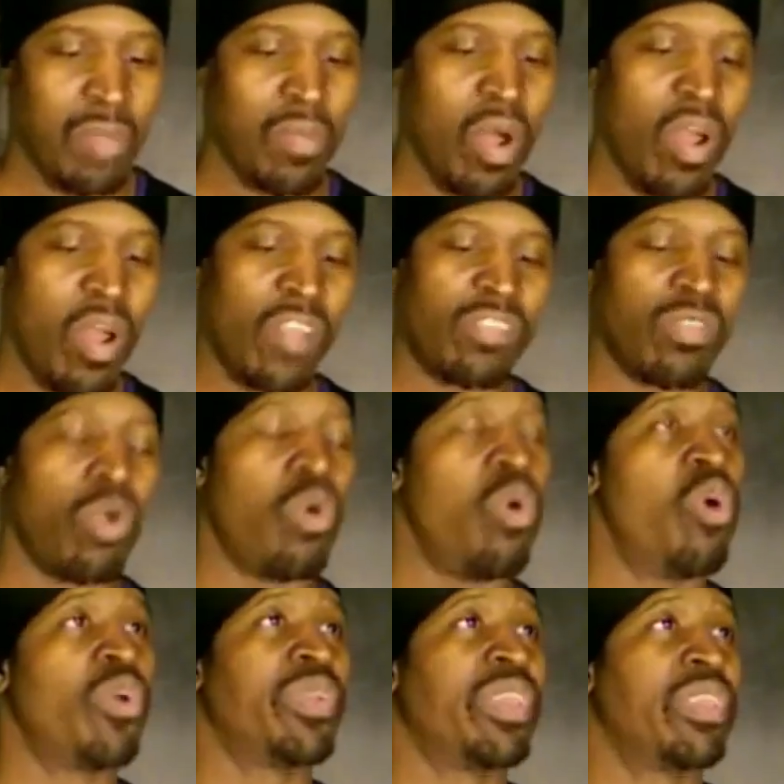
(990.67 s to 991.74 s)
I'm also
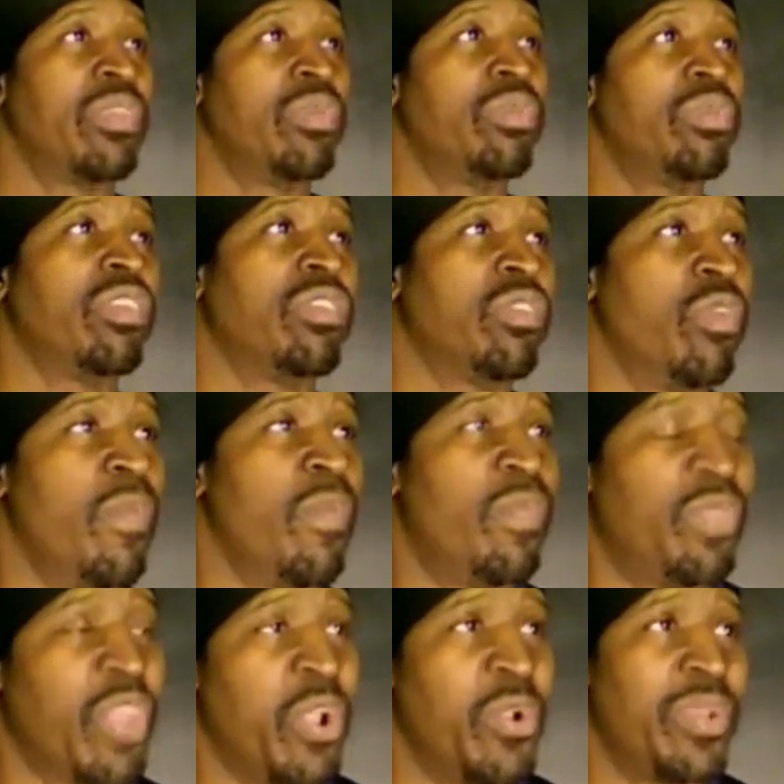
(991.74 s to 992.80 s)
ordering you to do
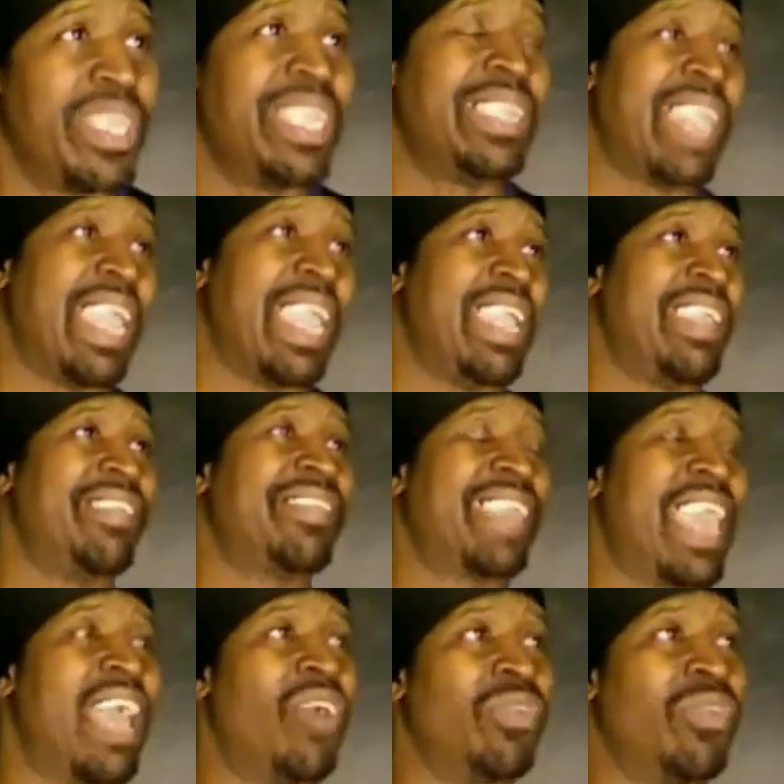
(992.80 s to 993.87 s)
30 days
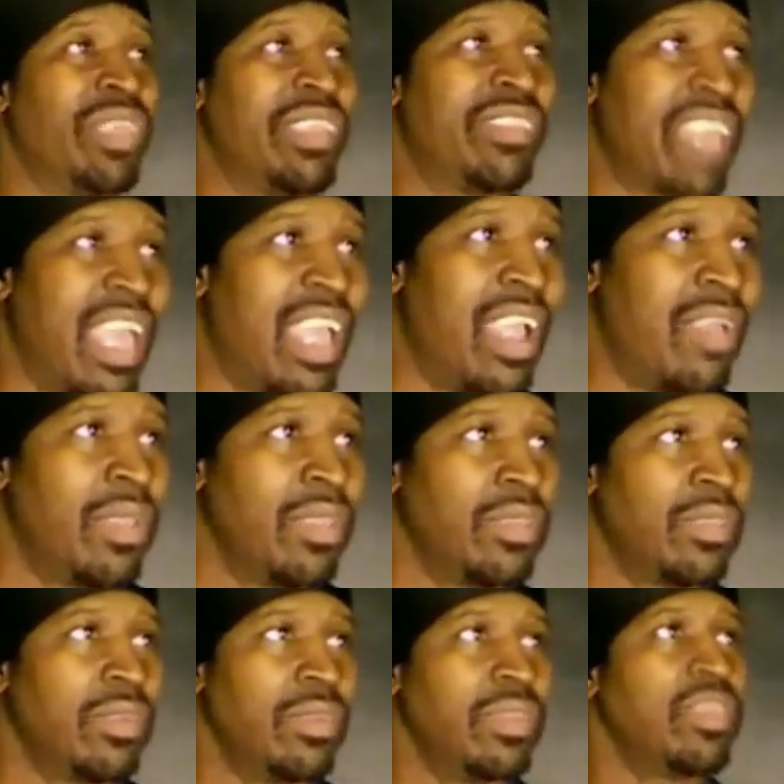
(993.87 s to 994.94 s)
county time.
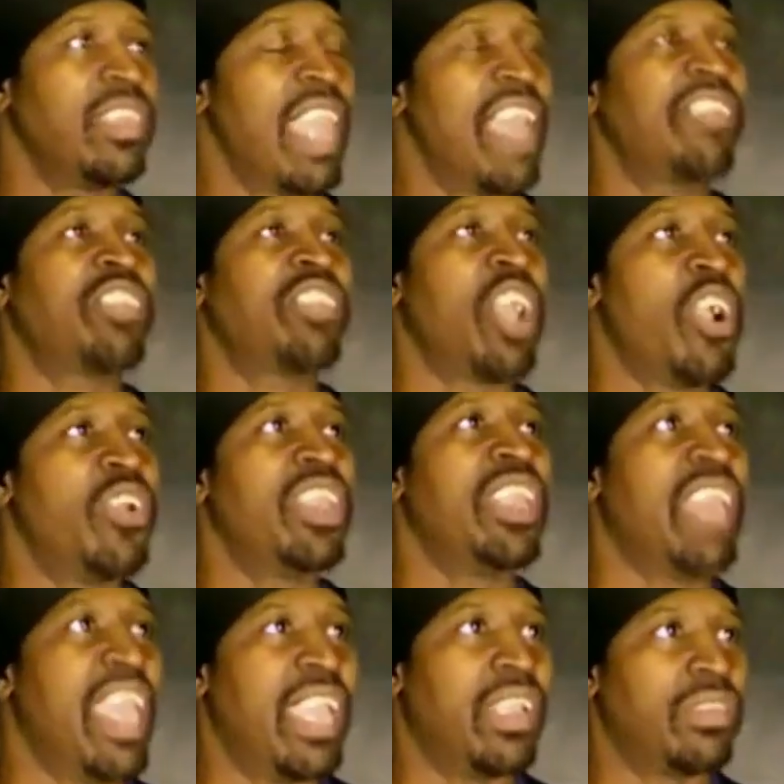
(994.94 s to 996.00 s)
30
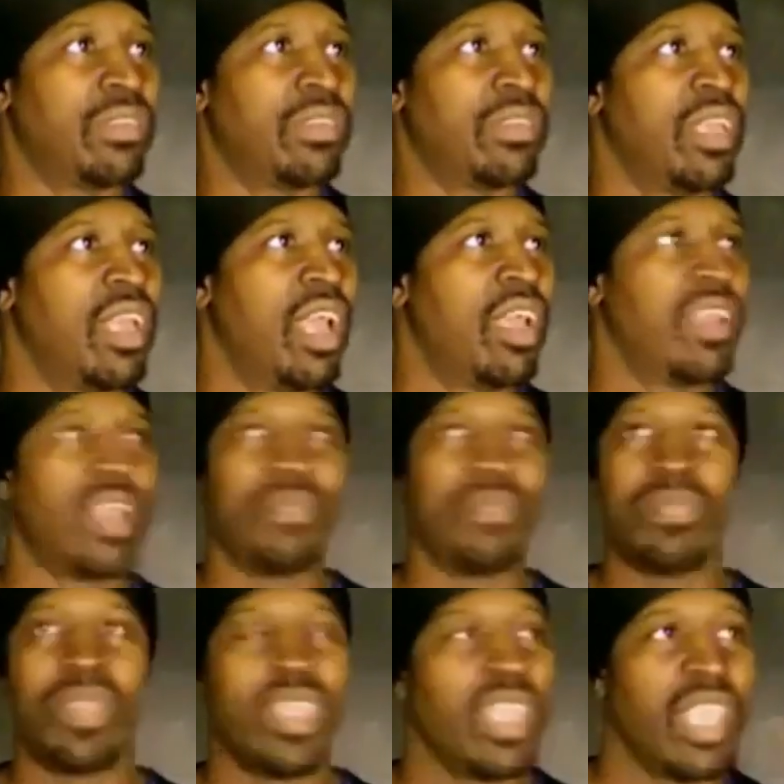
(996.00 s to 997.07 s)
days.
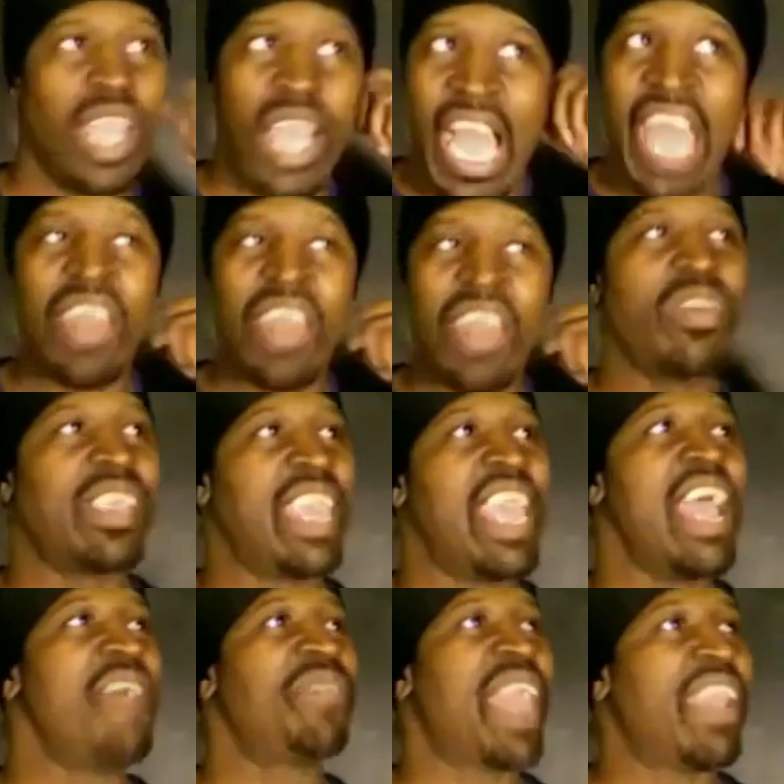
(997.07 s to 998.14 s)
I don't
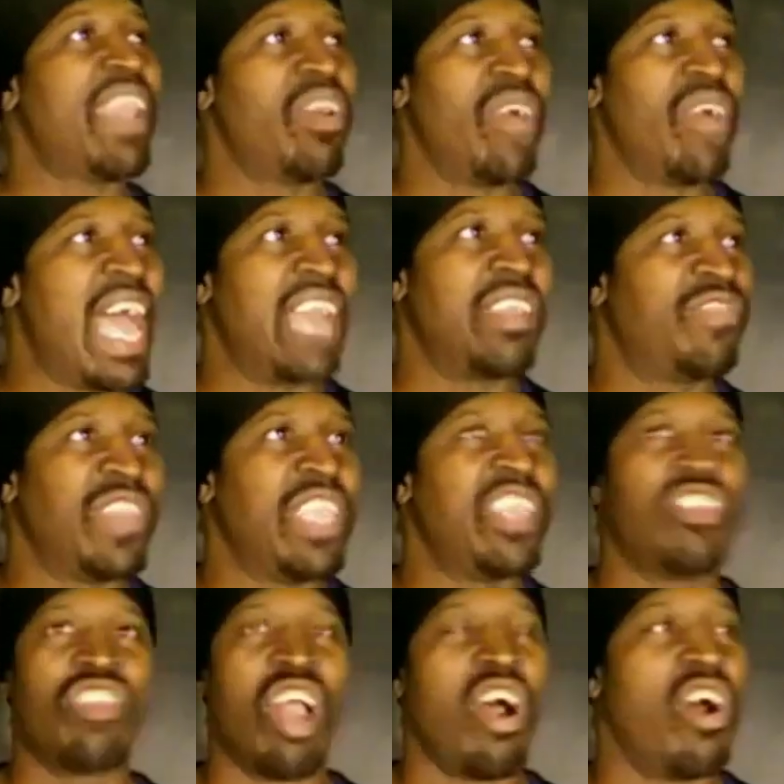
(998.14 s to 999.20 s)
care if they don't hardly
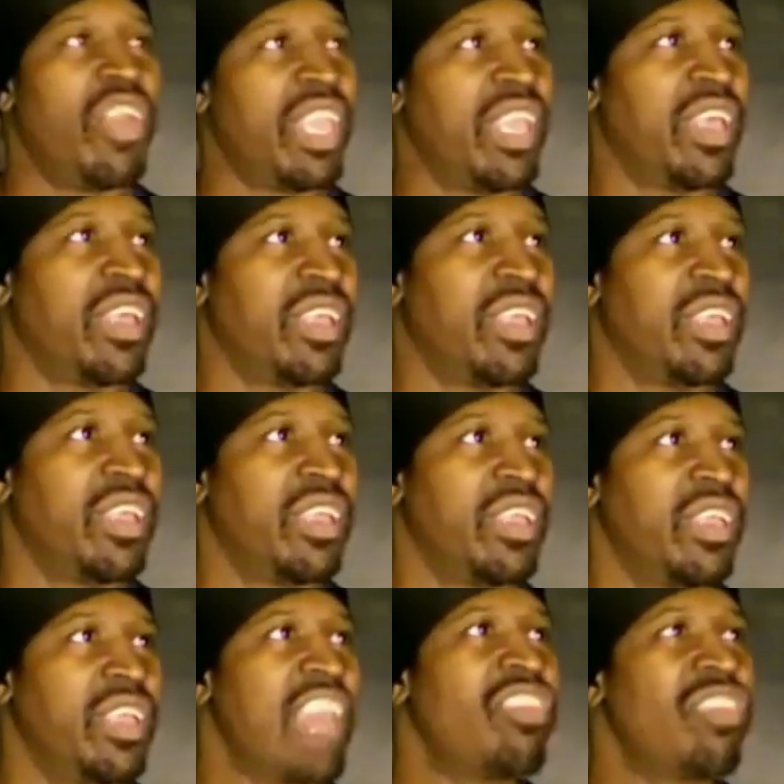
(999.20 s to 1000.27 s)
feed y'all here.
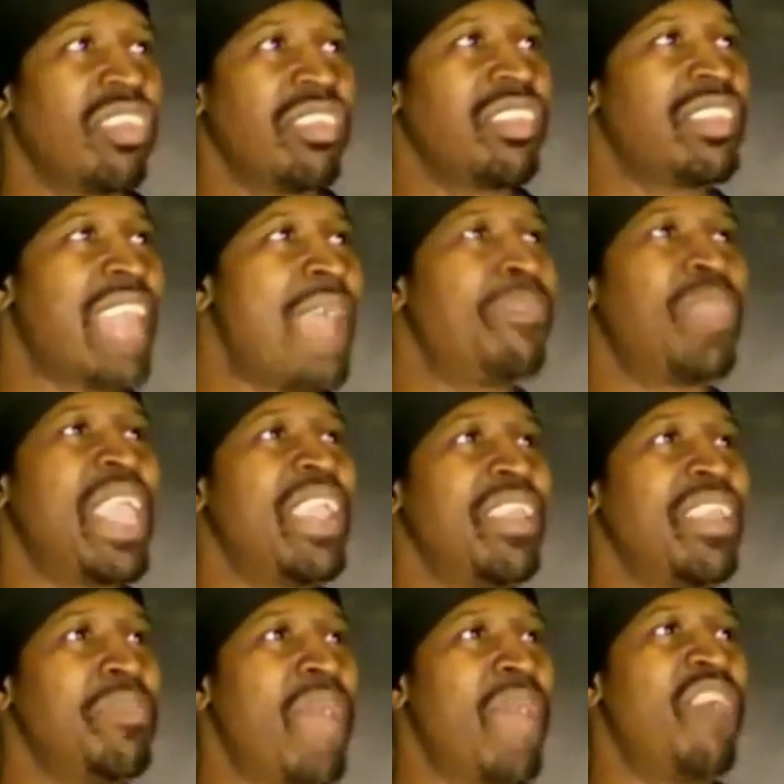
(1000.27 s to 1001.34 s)
Stop thinking
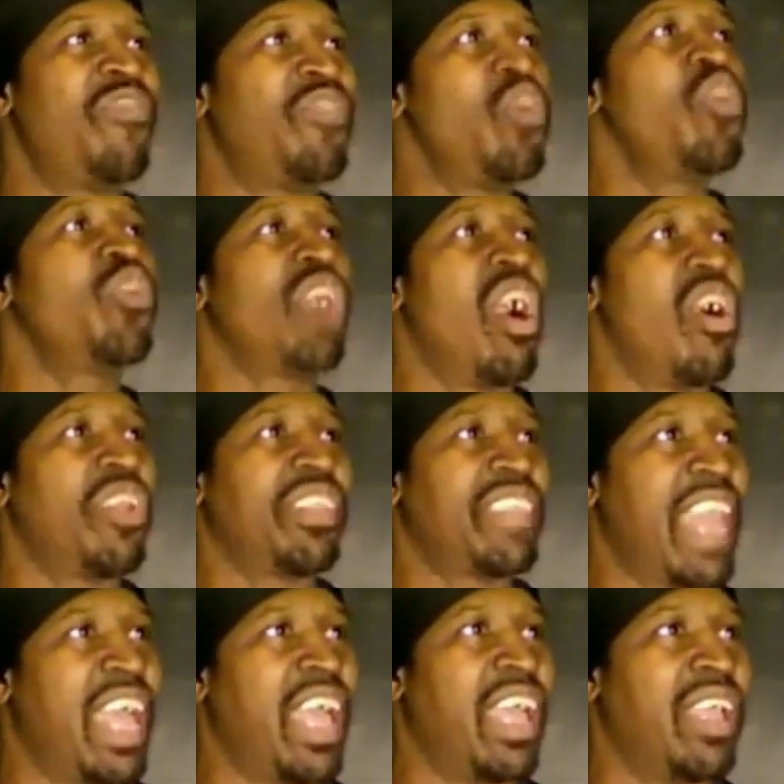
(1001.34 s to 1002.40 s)
about food all the
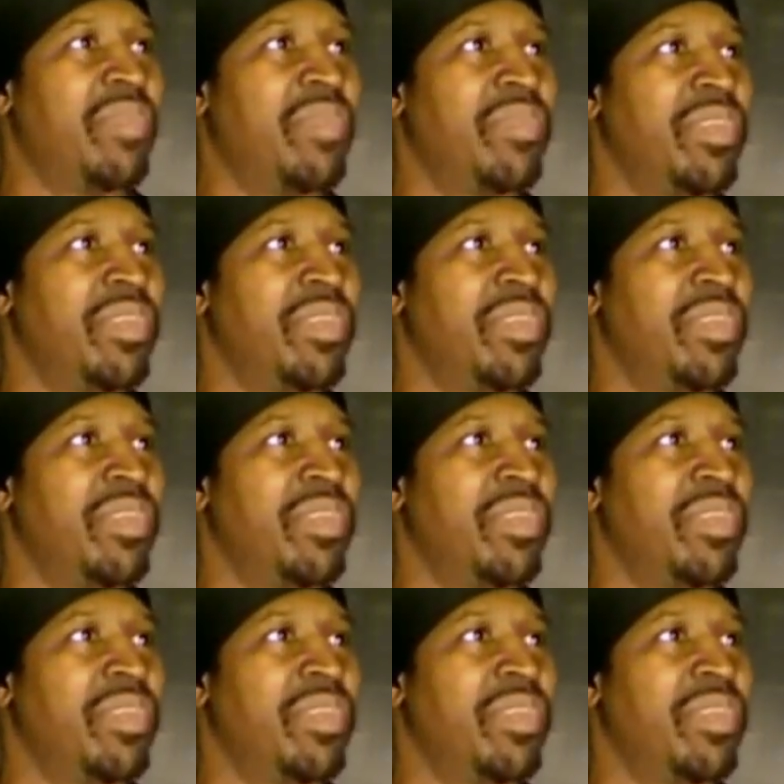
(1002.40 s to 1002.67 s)
time.